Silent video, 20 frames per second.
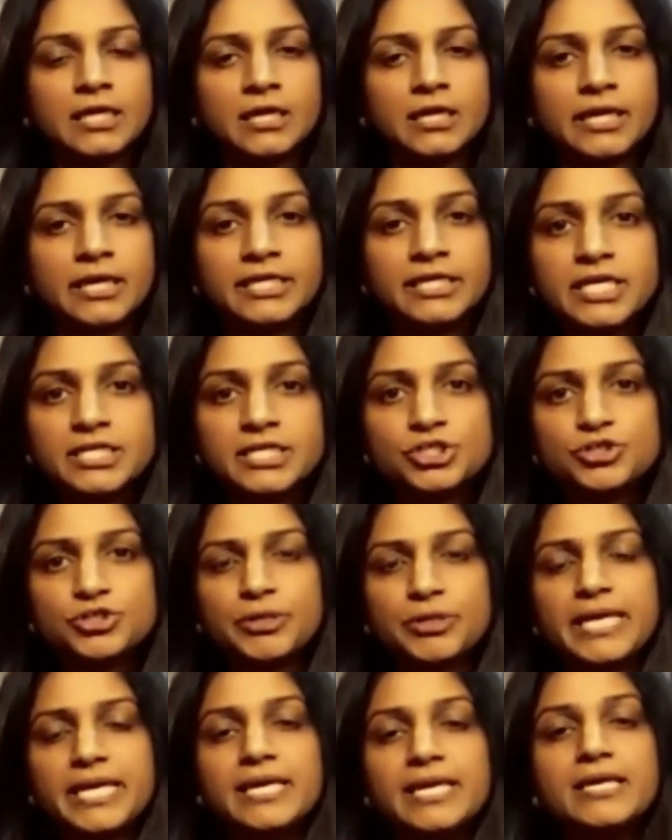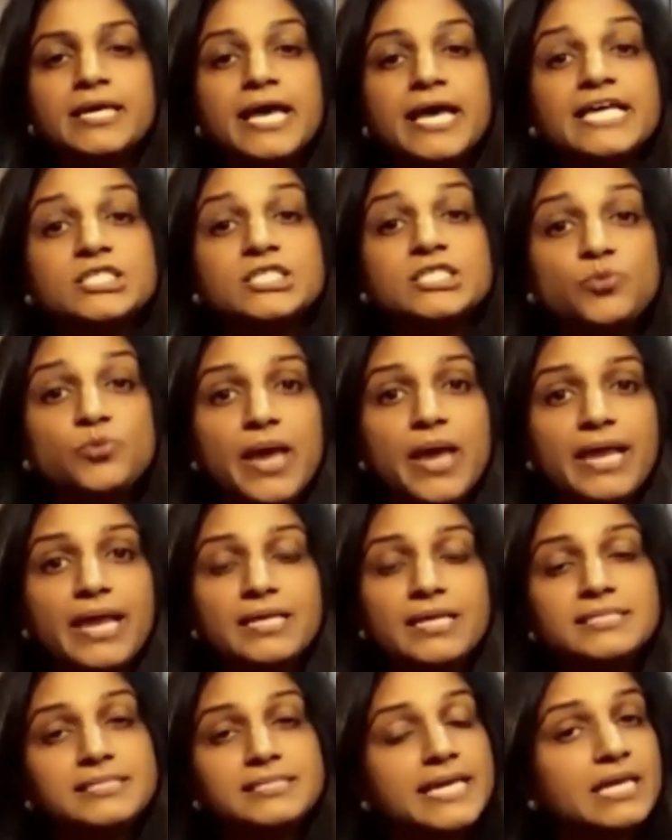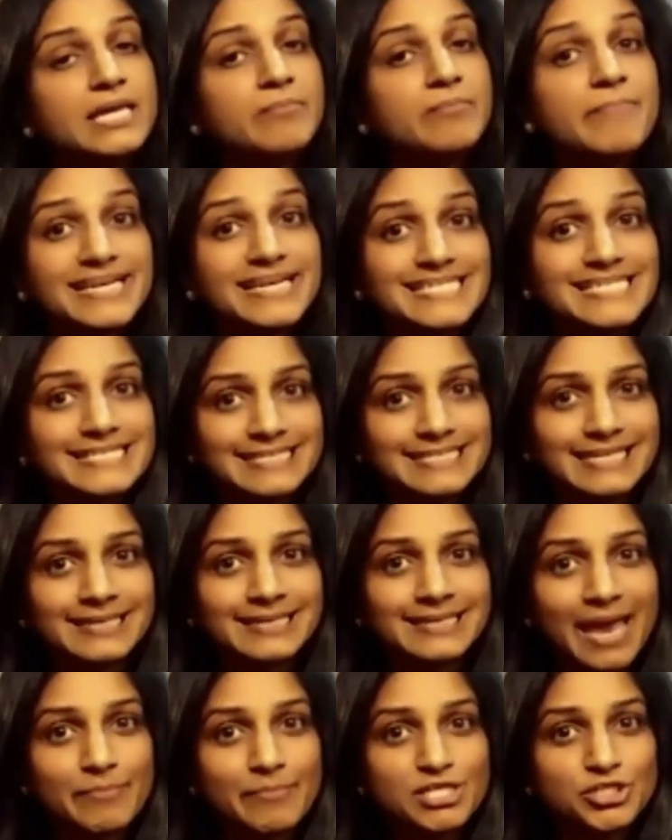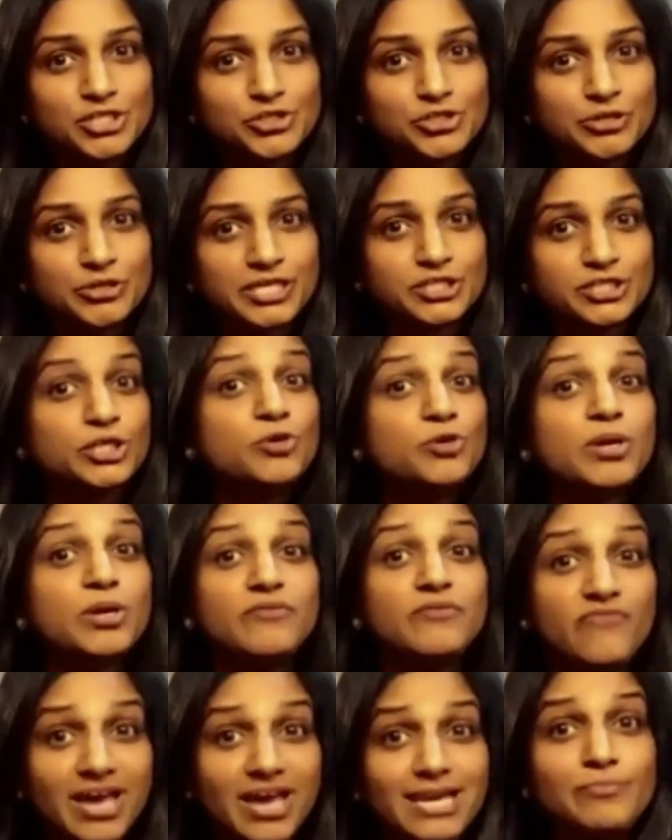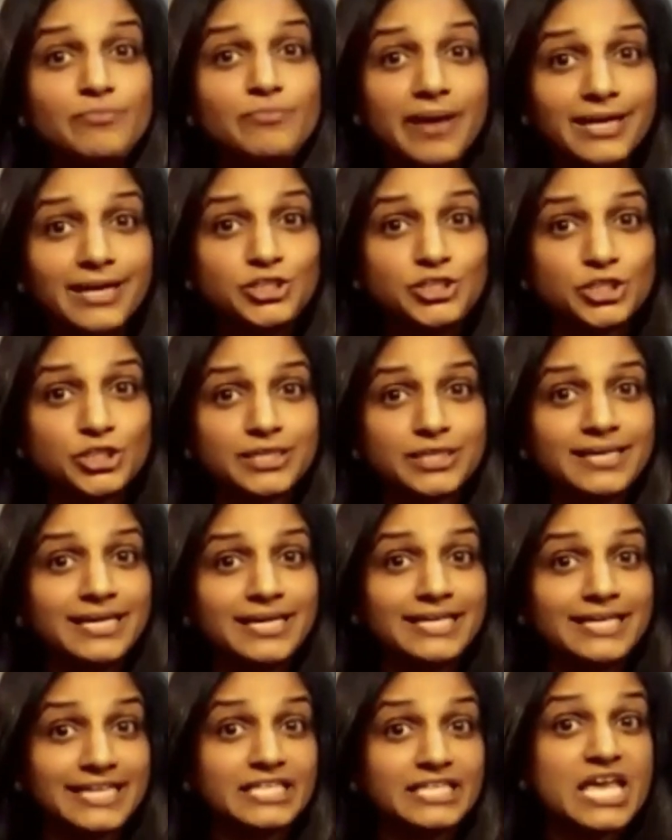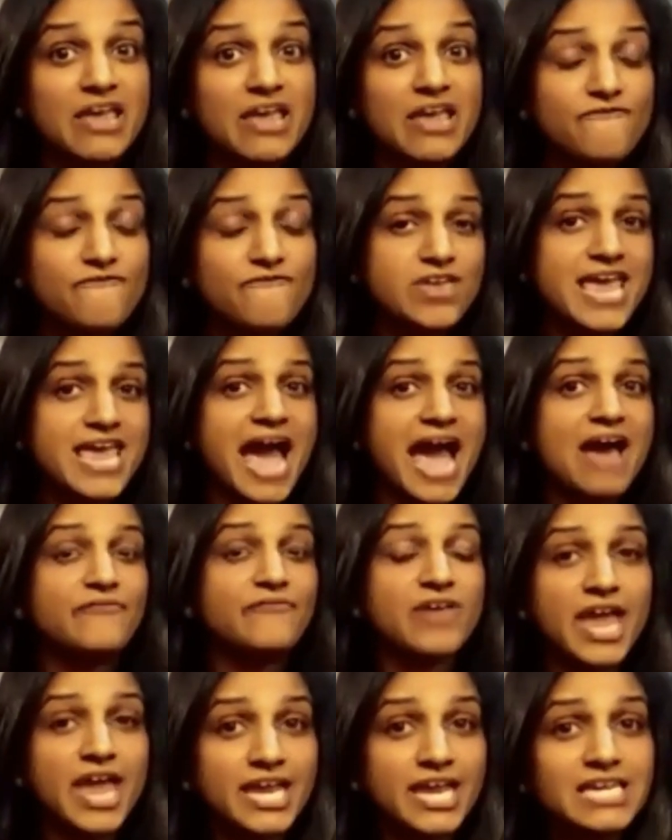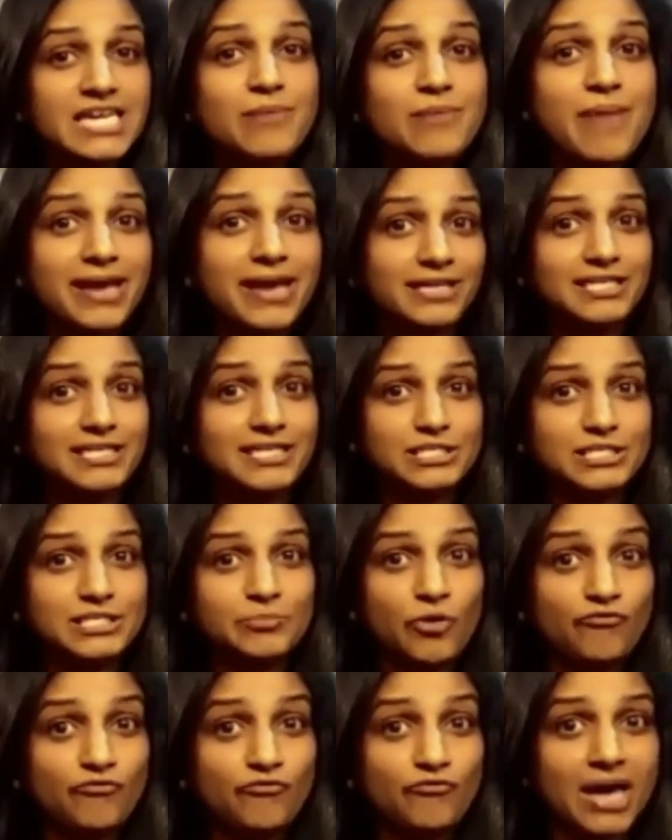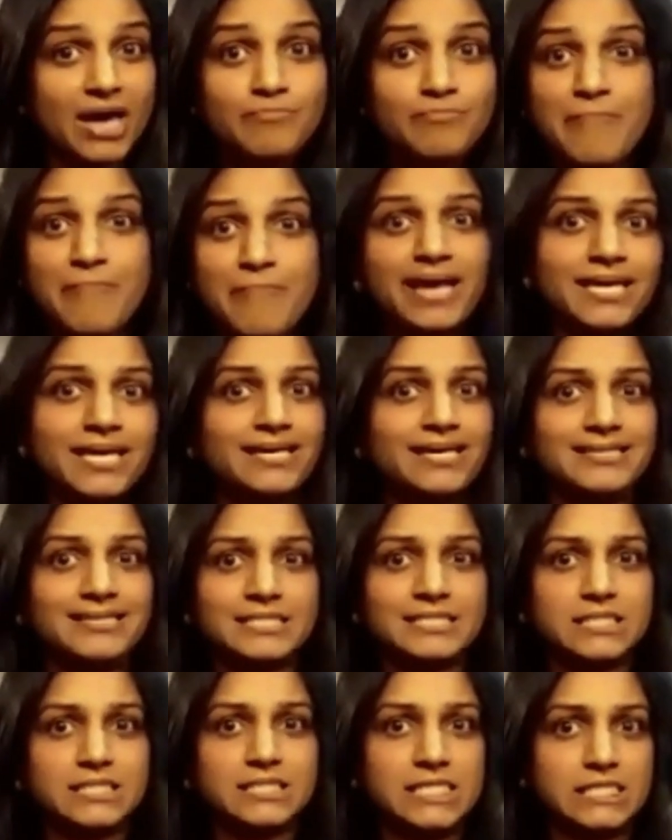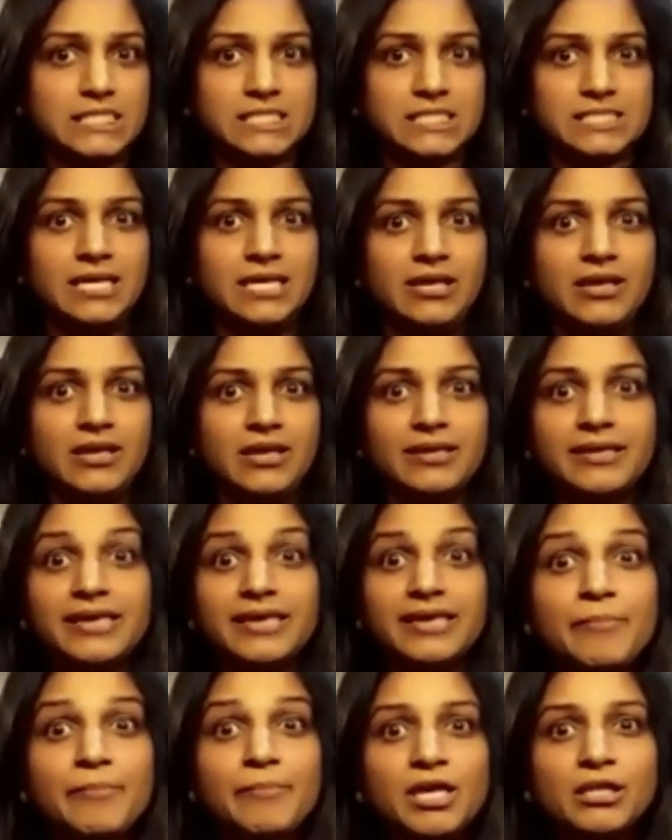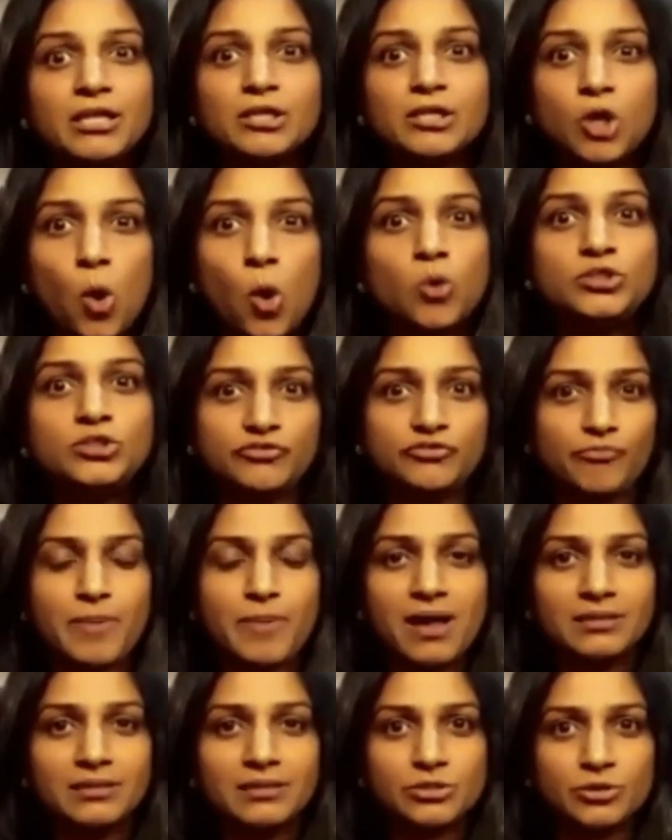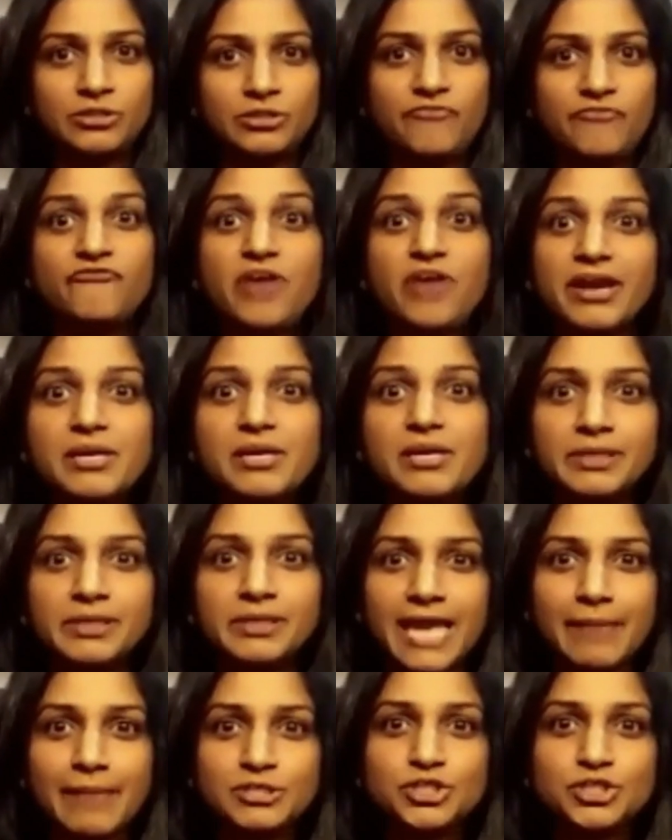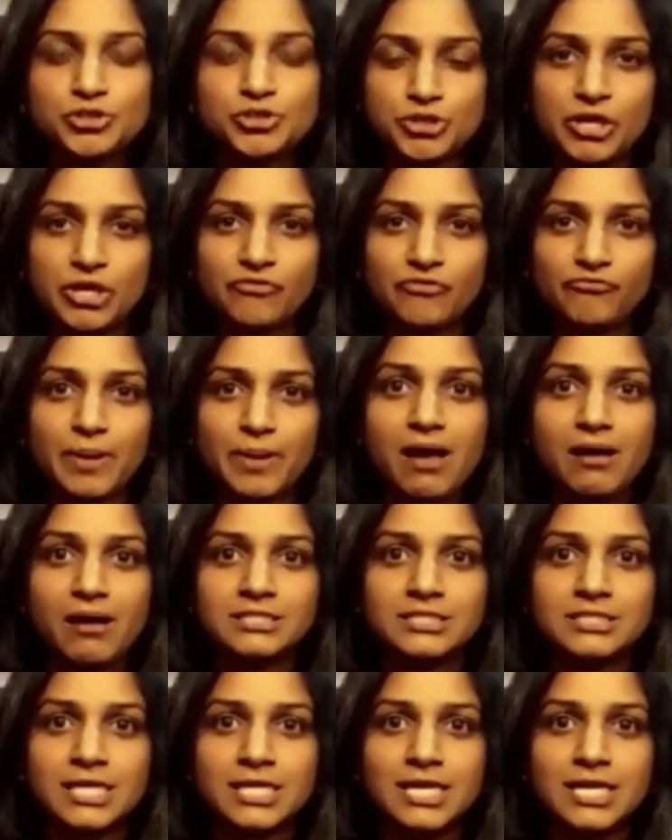industry, as well as in medicinal chemistry. So you can well imagine that if we have any mechanism of unpacking this chemical code of plants or the variable chemistry of plants,